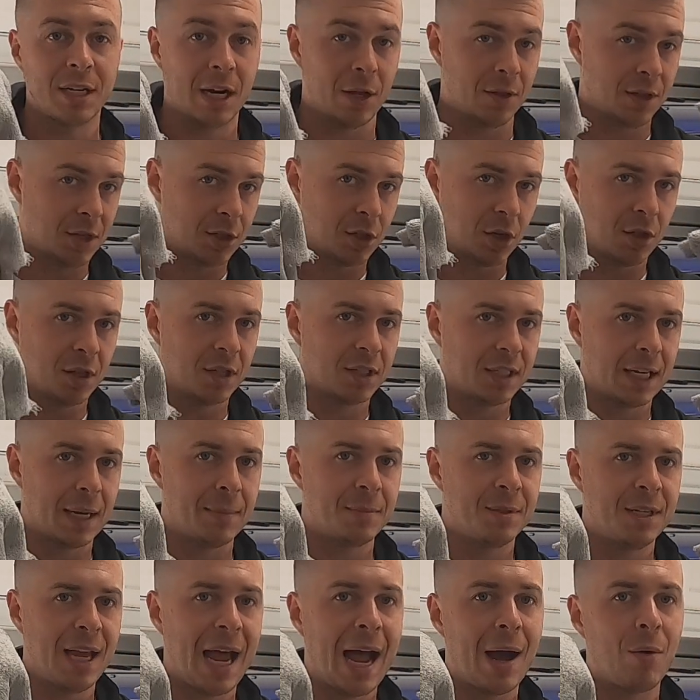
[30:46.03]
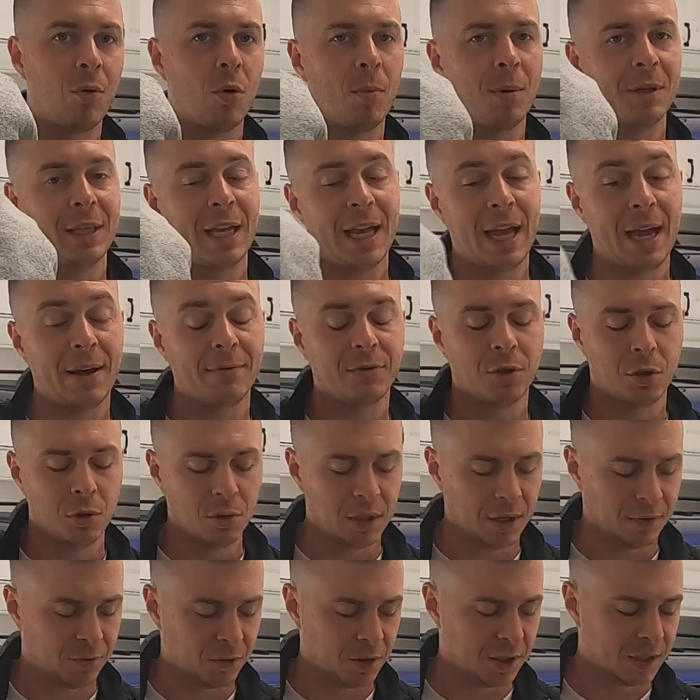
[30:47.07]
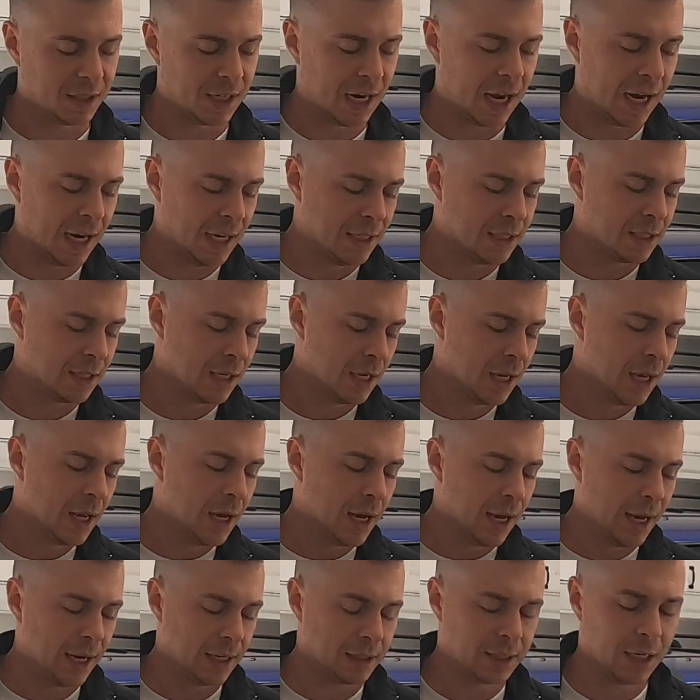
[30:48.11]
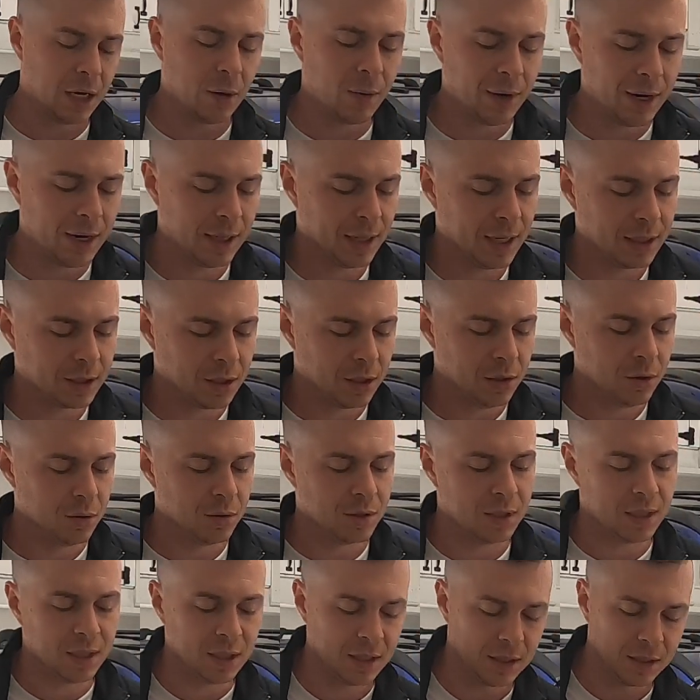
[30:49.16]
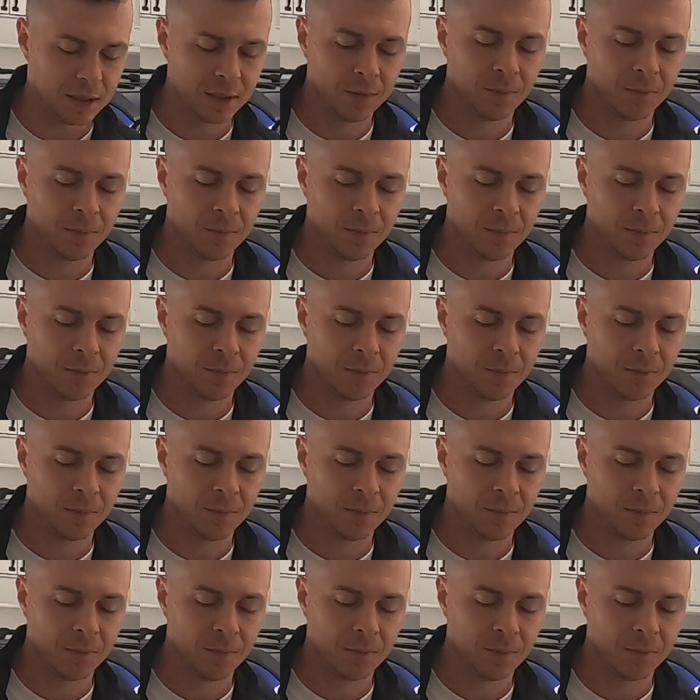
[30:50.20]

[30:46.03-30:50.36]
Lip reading: Now these are the same towel, but they have 2 different sides. And I'll tell you why I like to use these.